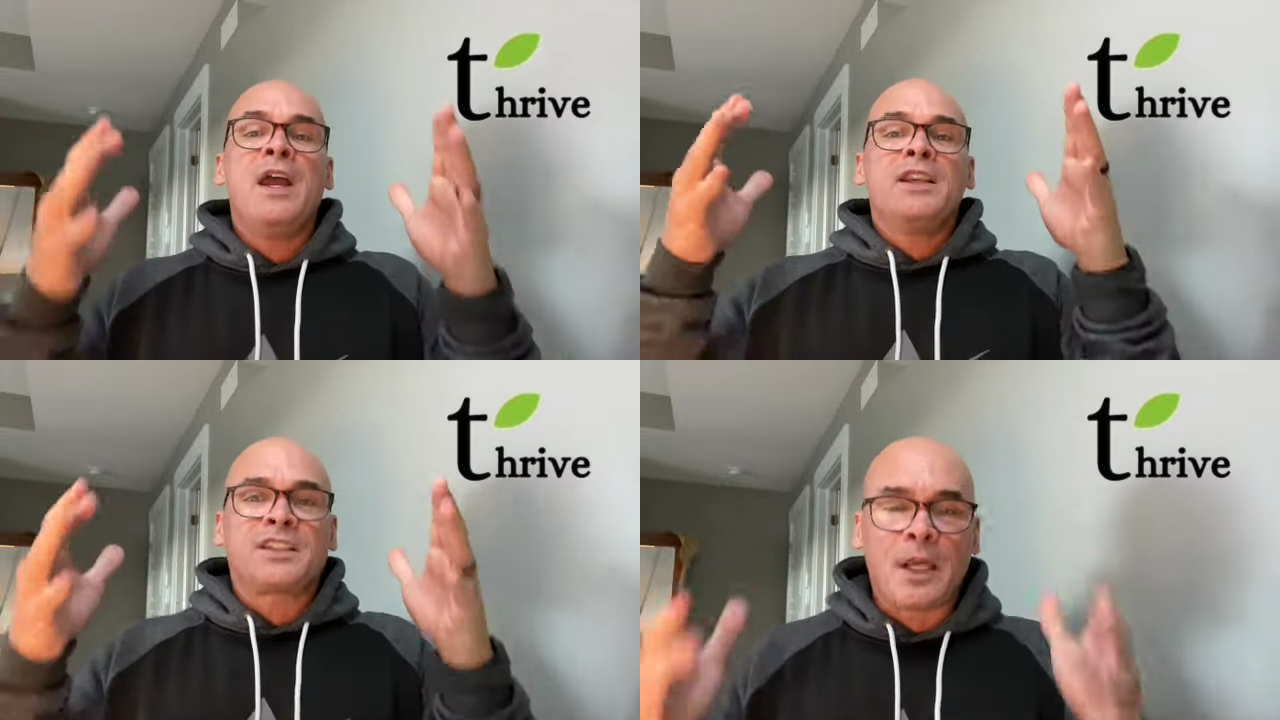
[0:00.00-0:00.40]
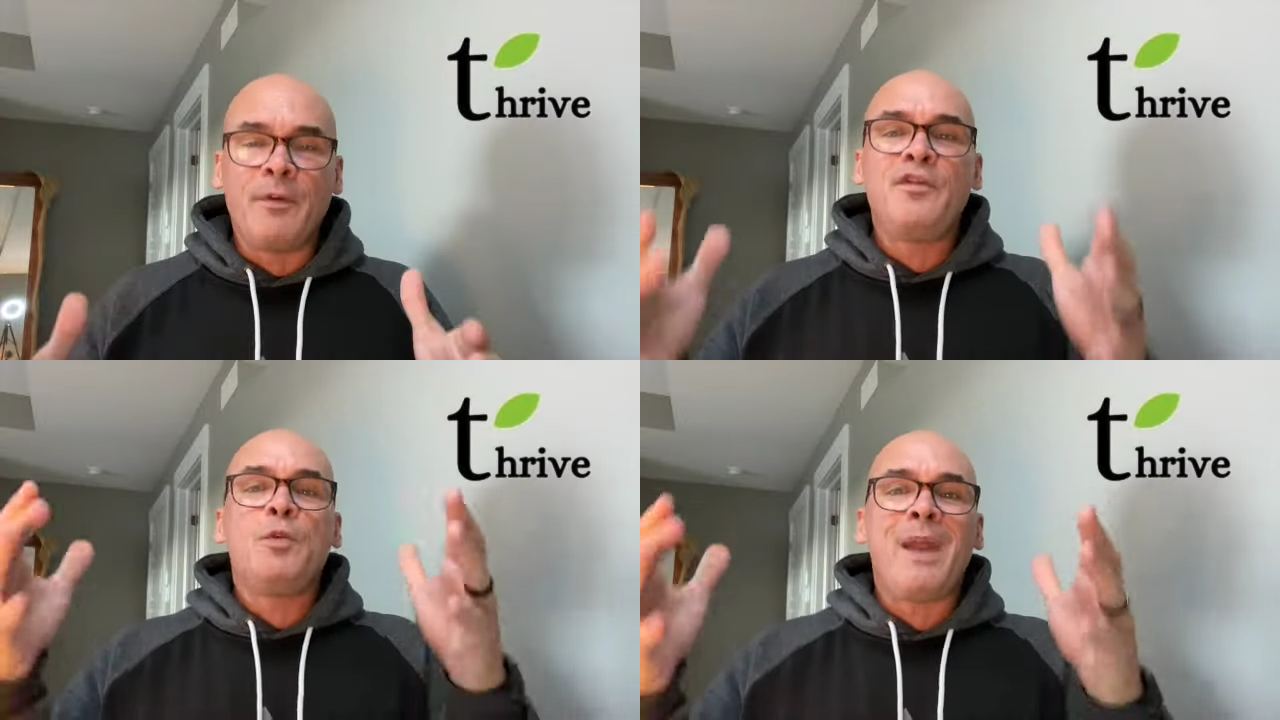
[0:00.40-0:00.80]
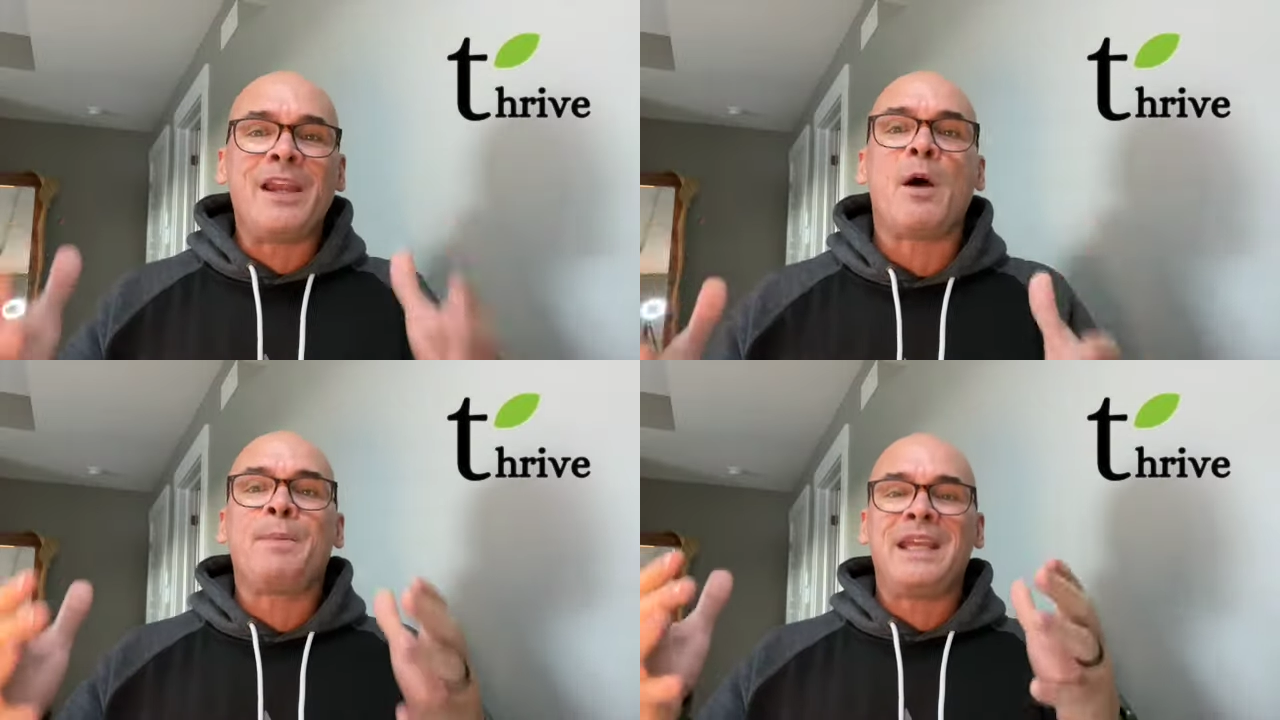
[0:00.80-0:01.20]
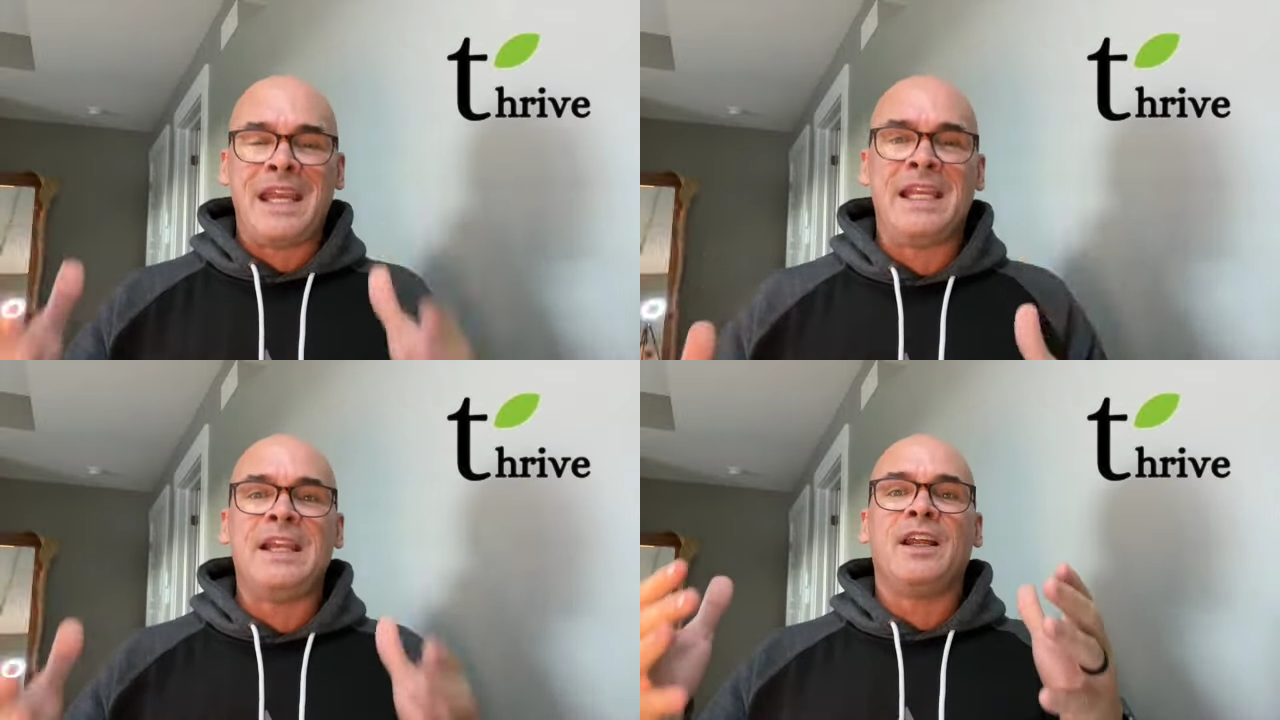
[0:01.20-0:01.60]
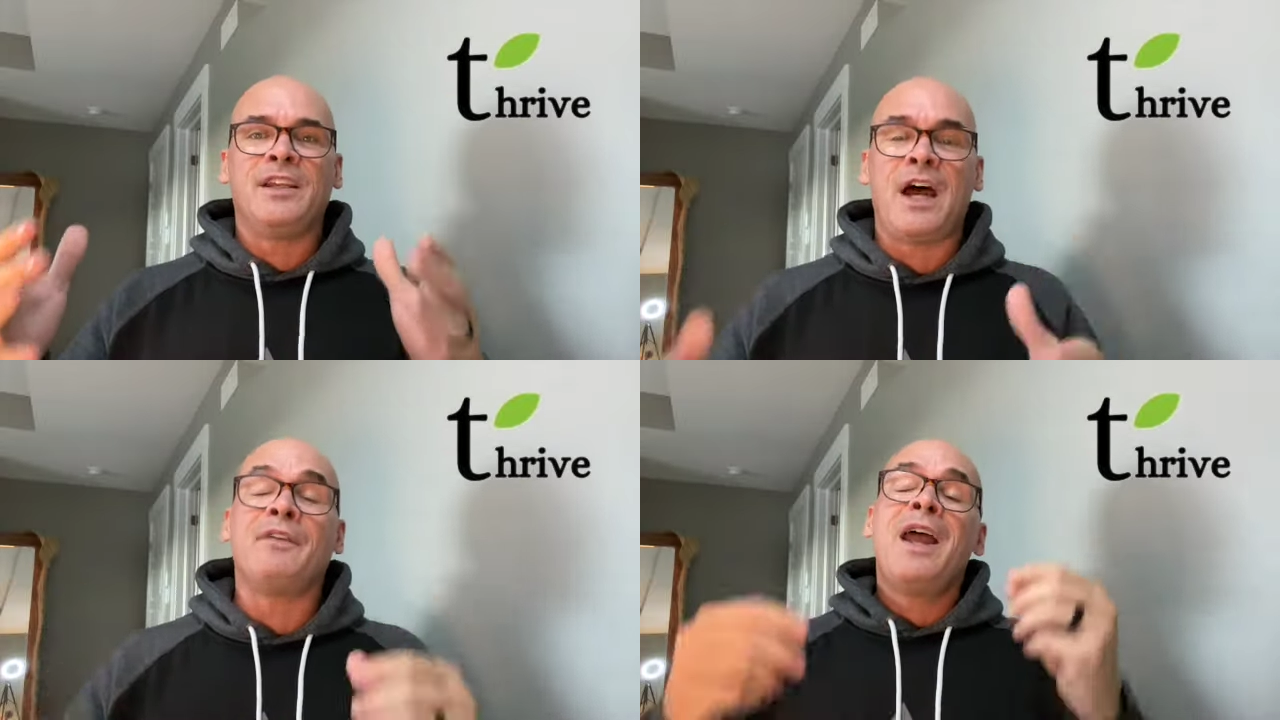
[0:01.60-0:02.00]
Some of you may not be eating
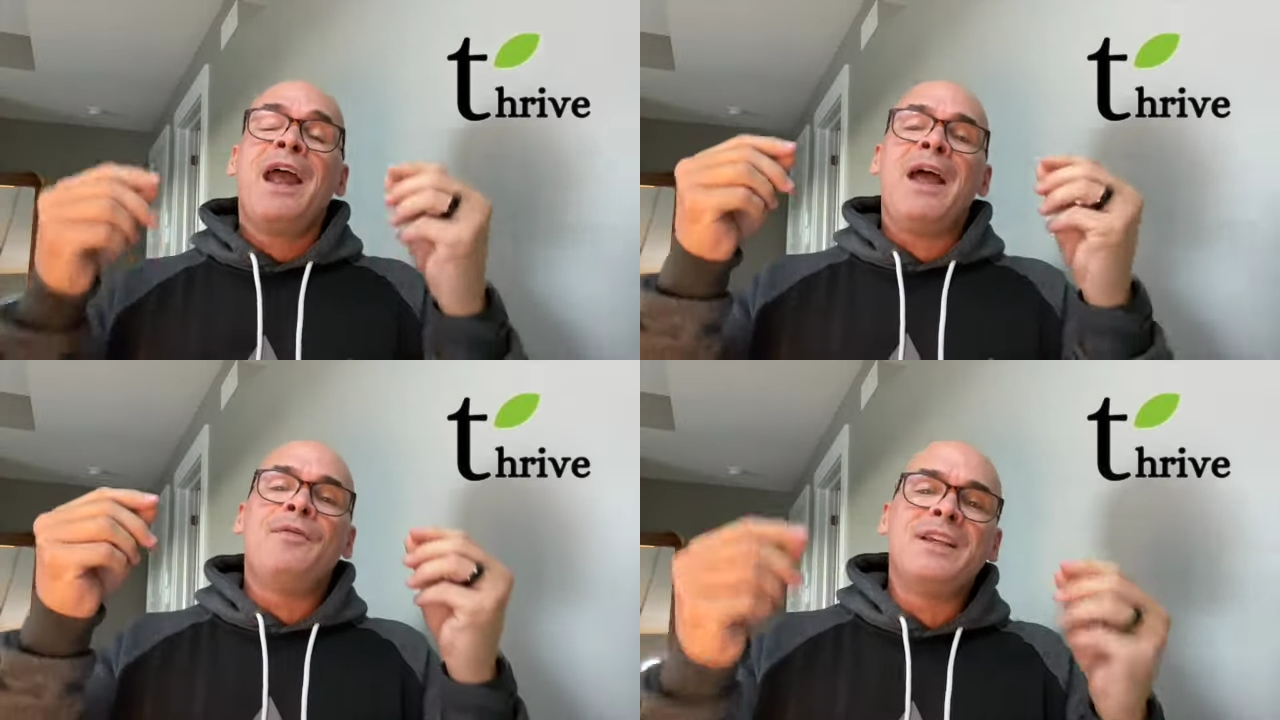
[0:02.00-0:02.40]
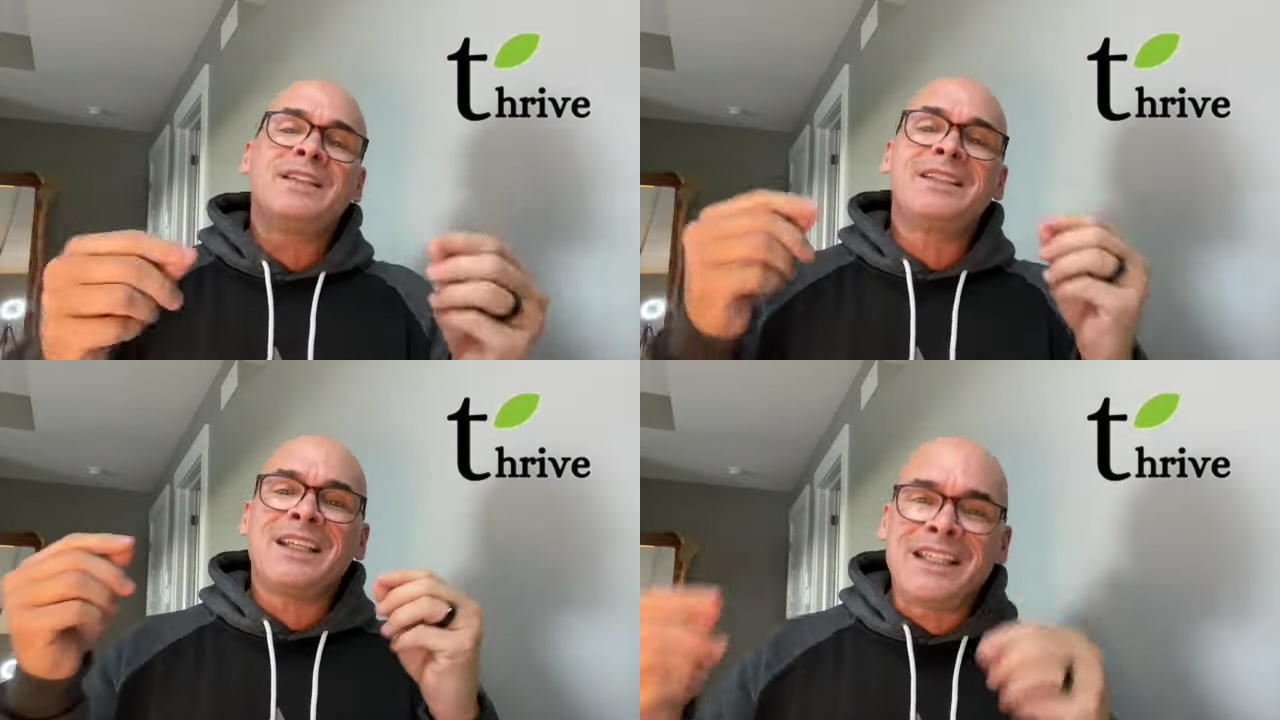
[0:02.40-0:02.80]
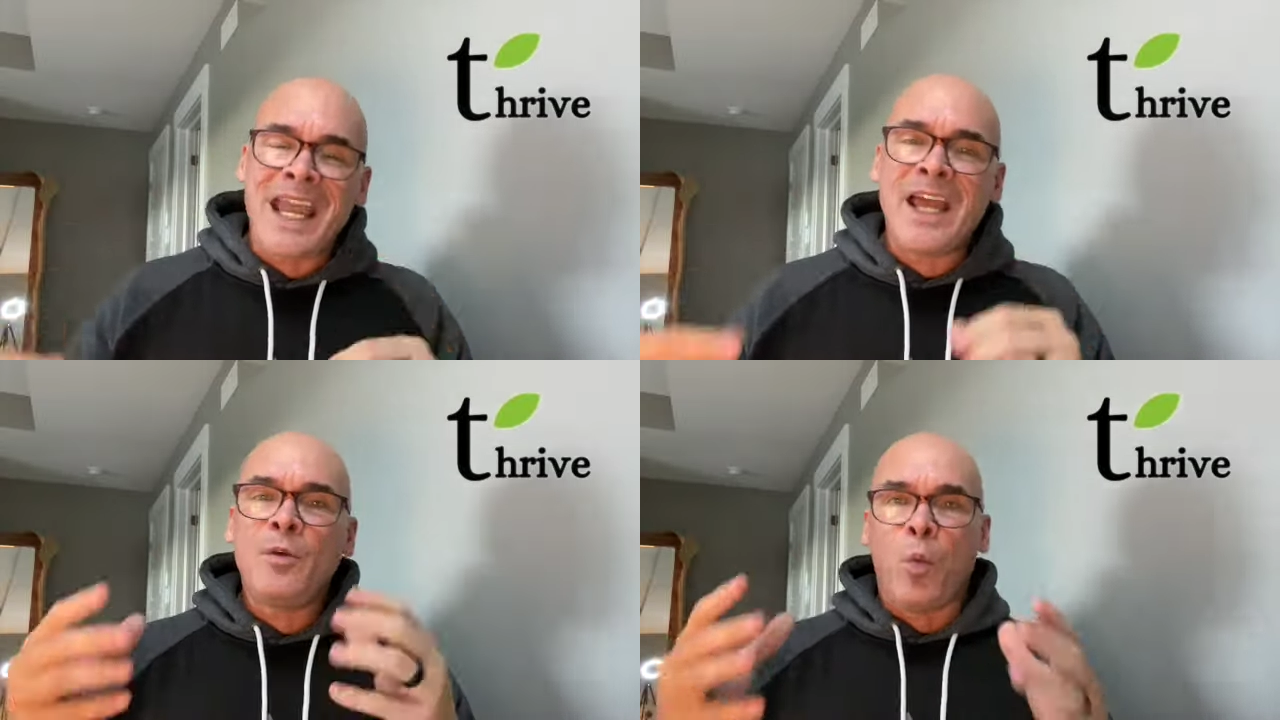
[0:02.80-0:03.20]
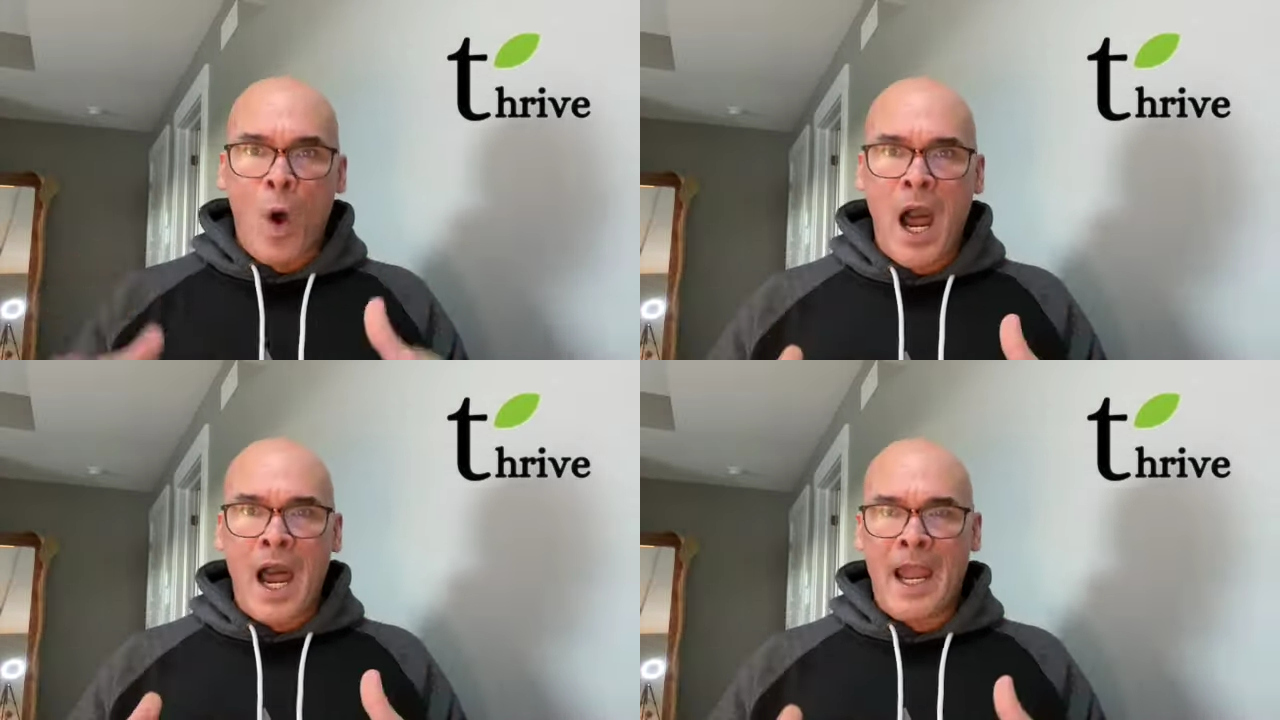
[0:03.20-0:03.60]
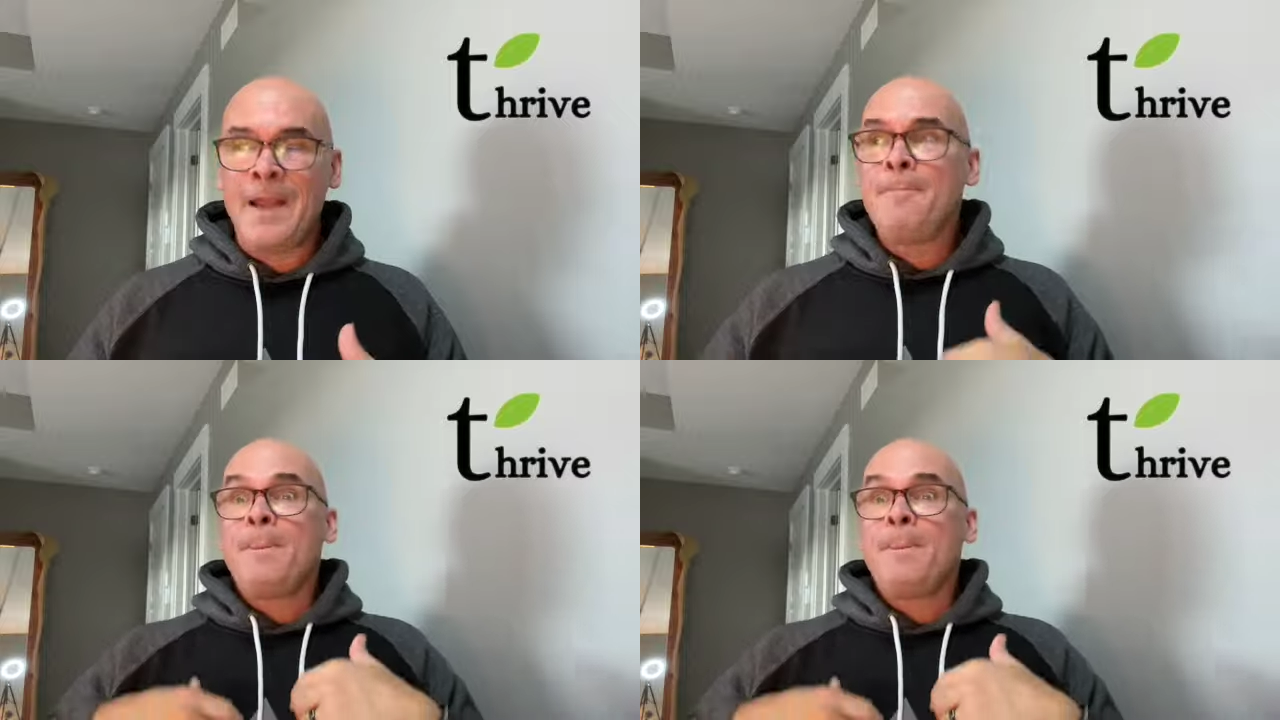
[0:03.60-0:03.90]
enough. And this is again why